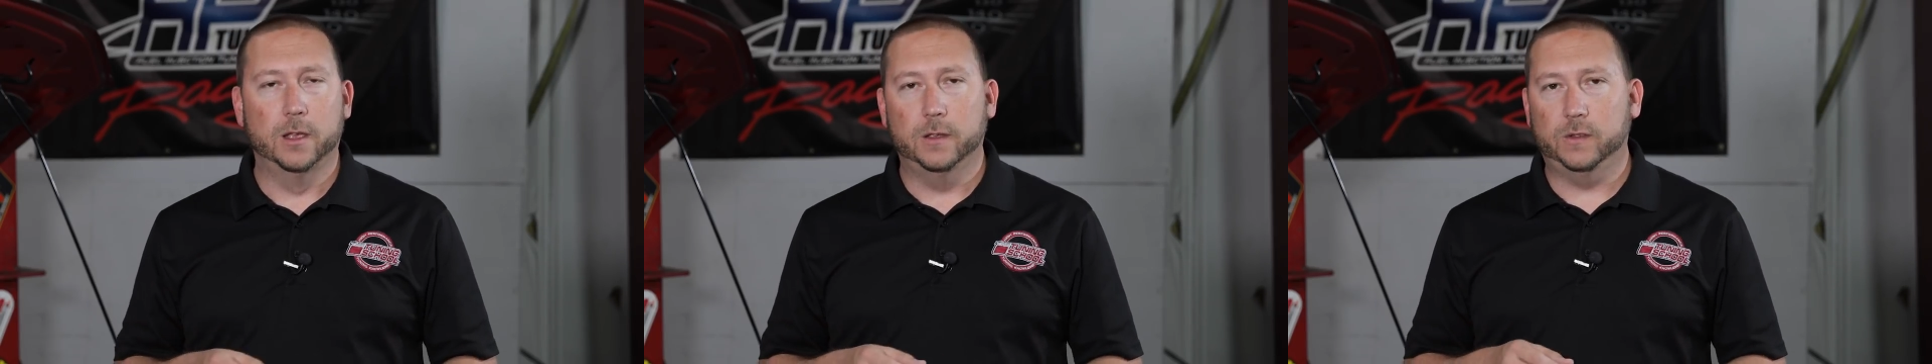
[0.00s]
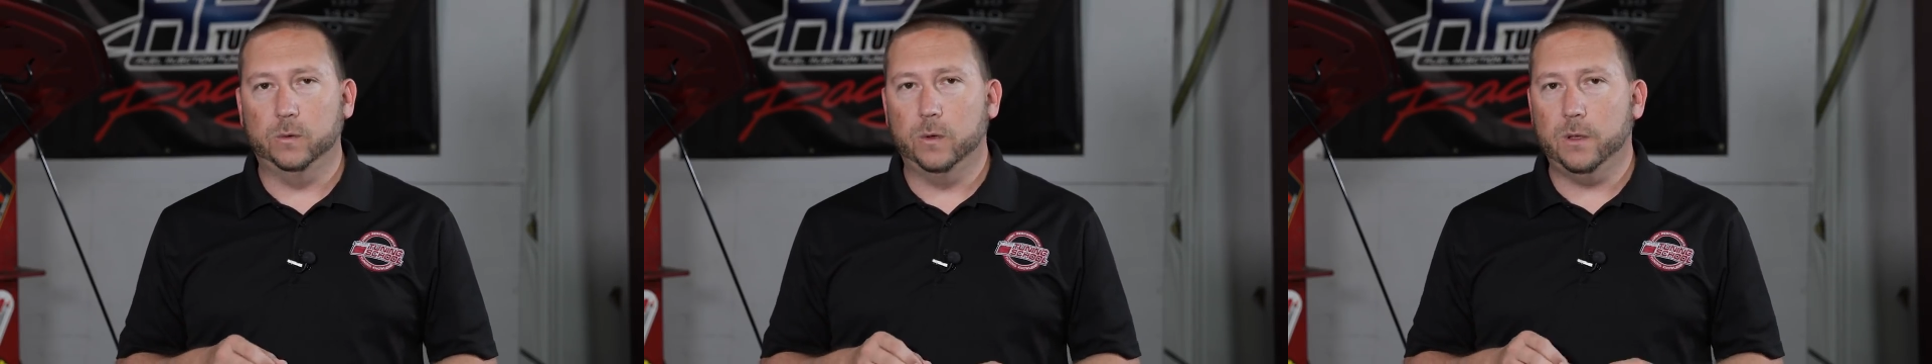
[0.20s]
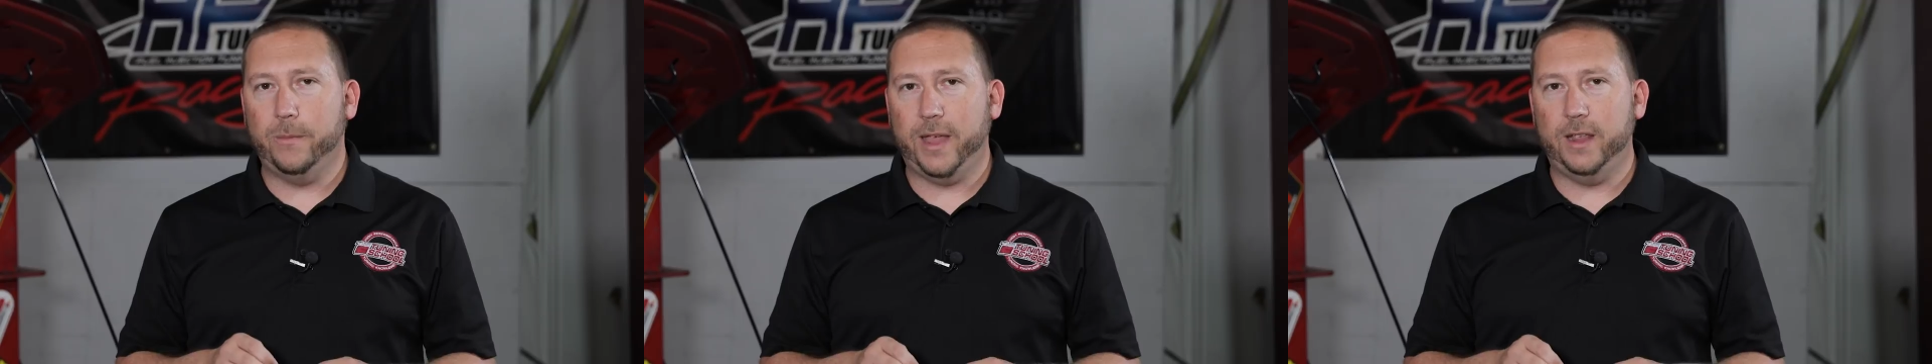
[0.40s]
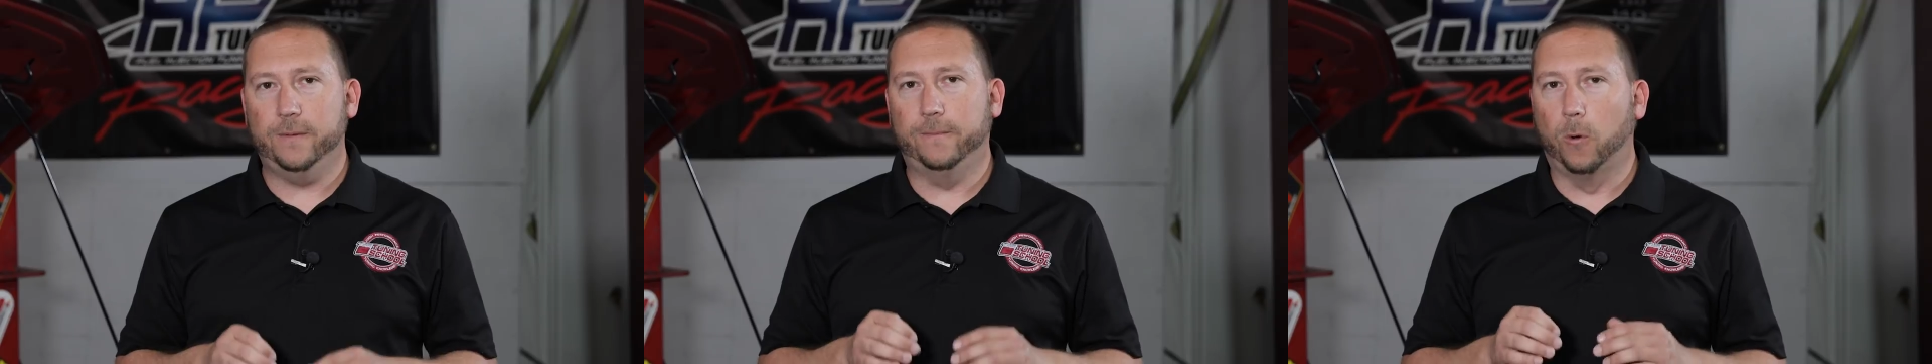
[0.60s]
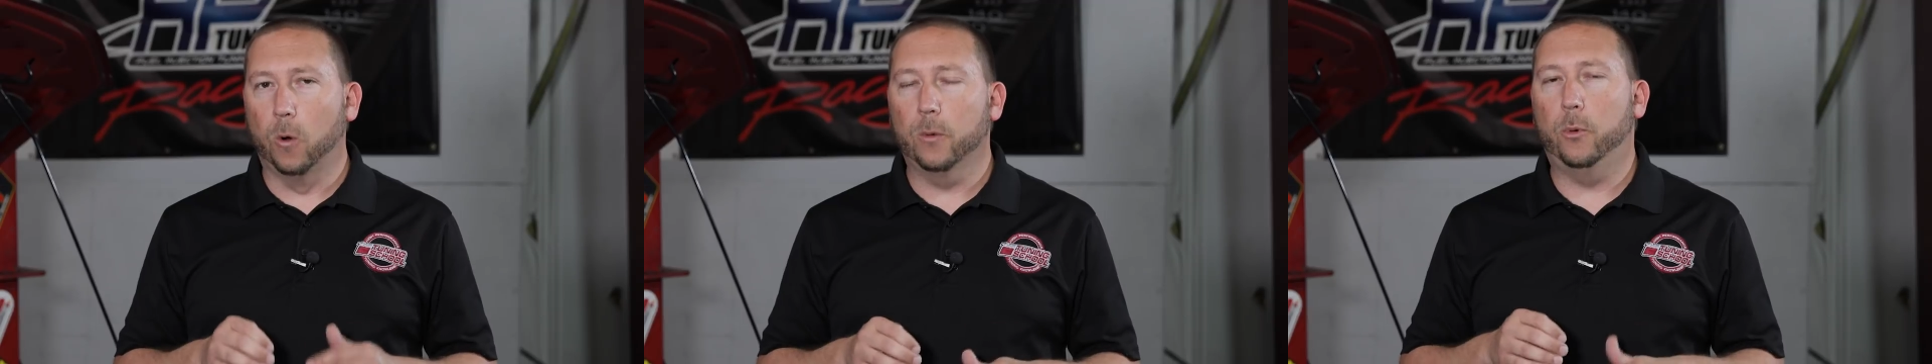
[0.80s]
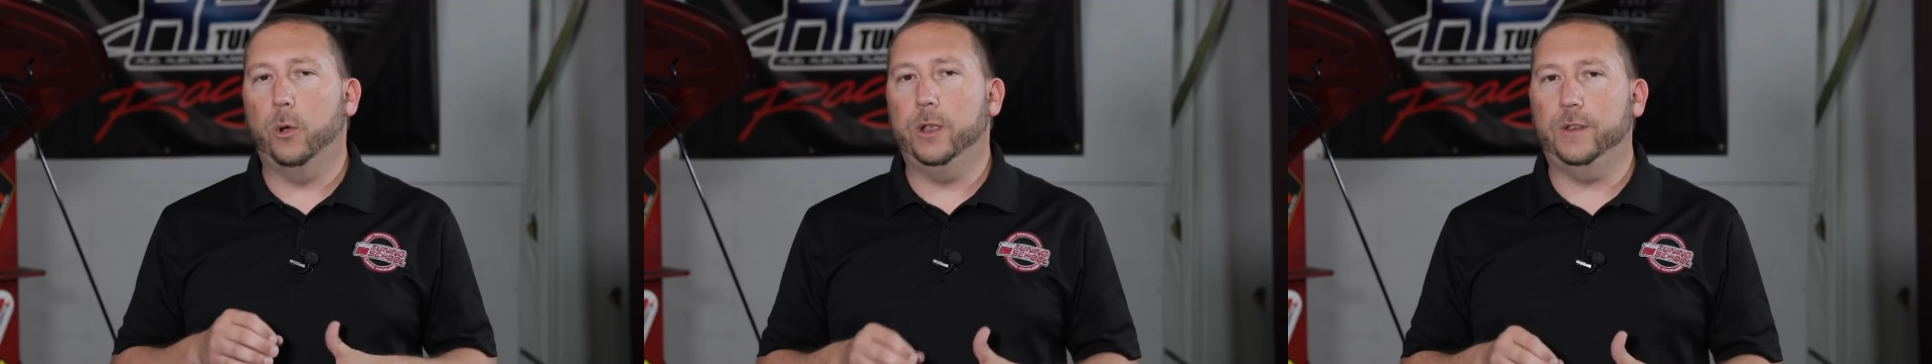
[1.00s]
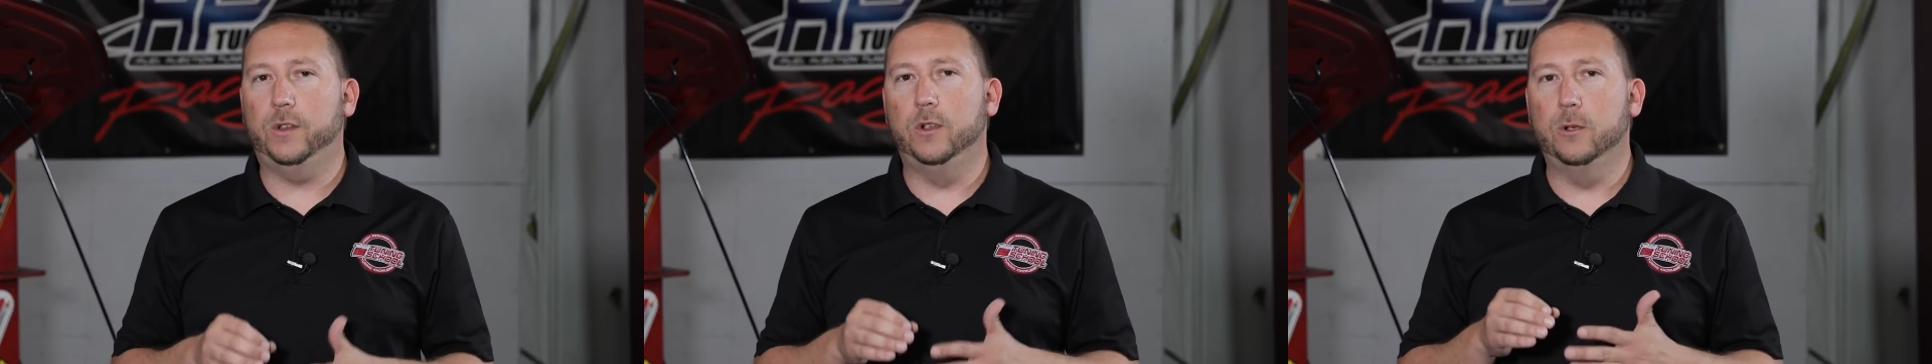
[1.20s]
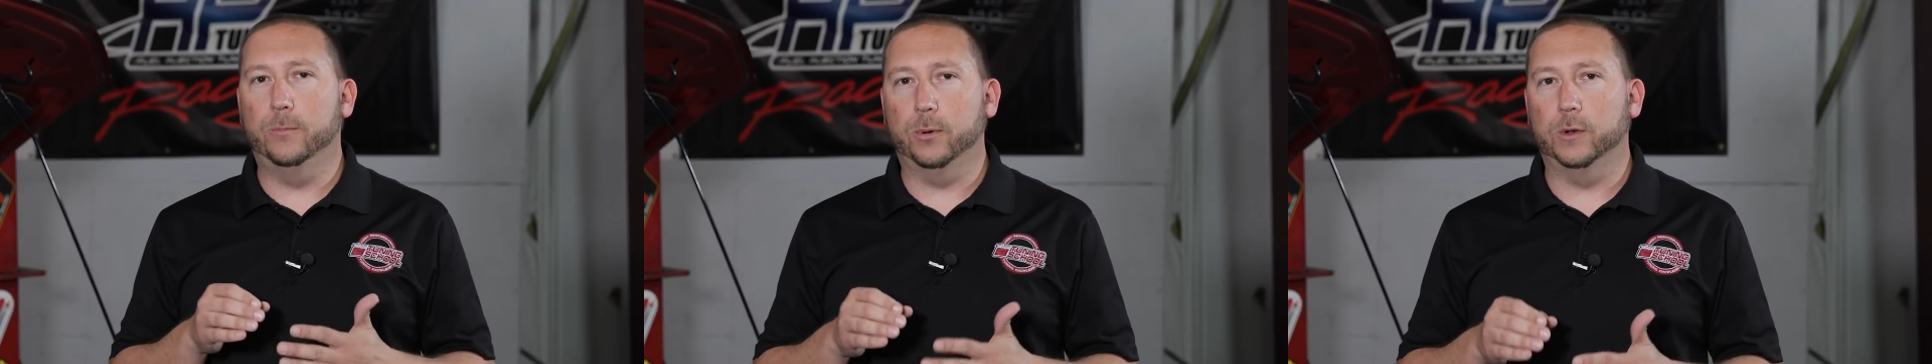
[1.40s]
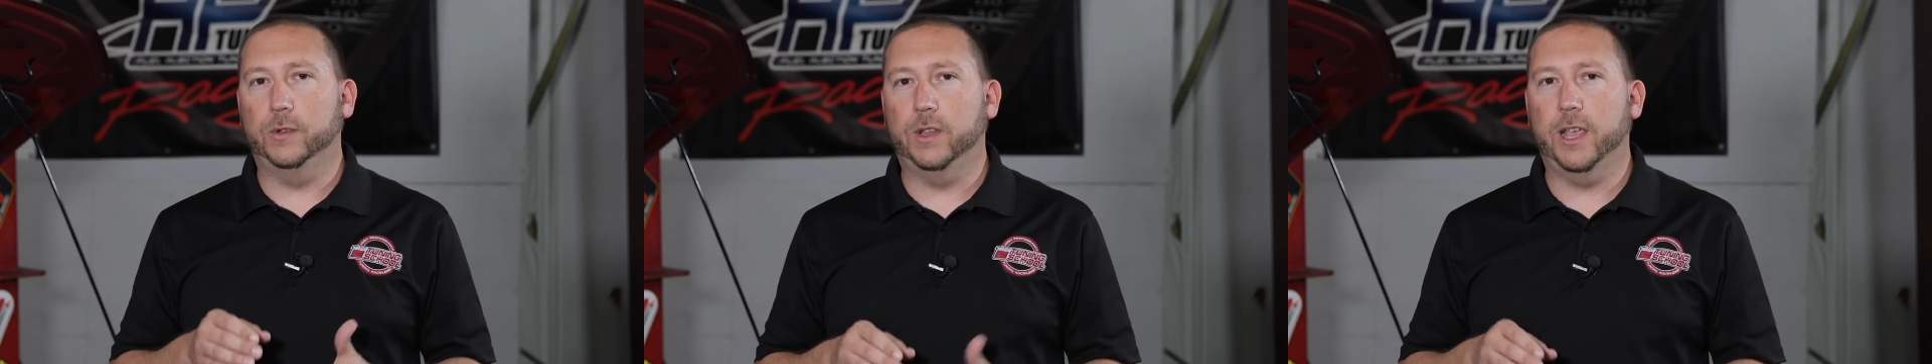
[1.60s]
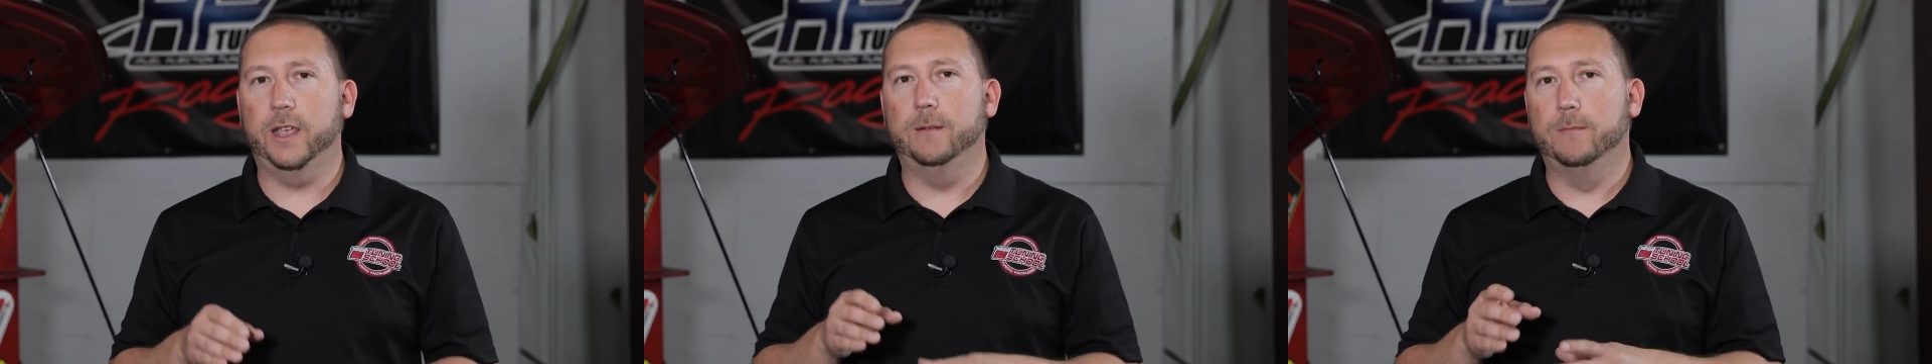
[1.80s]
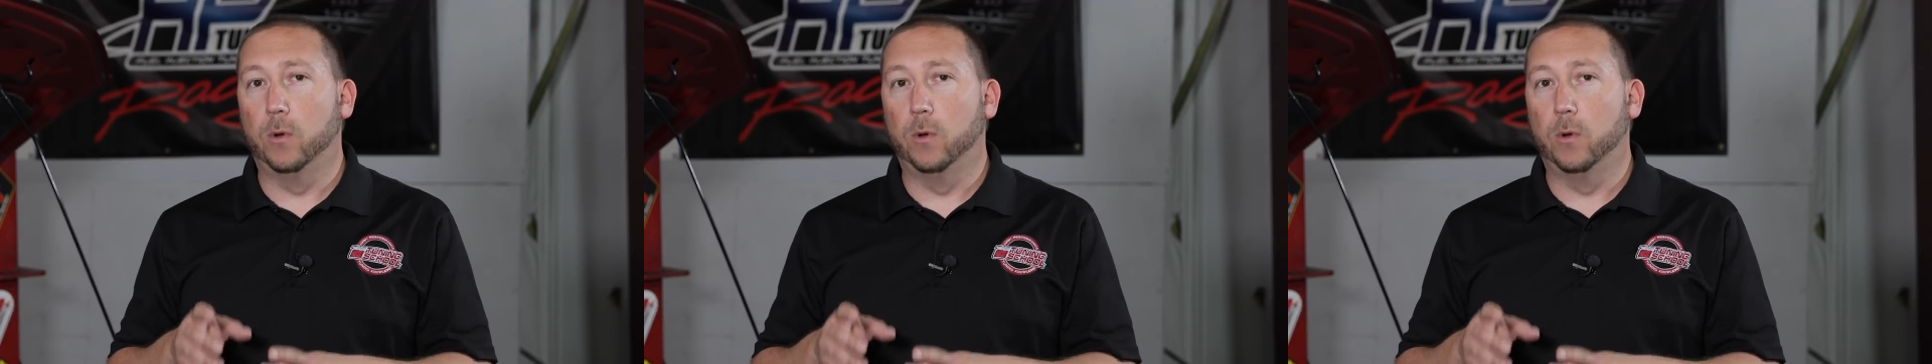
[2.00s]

So we made 4.2%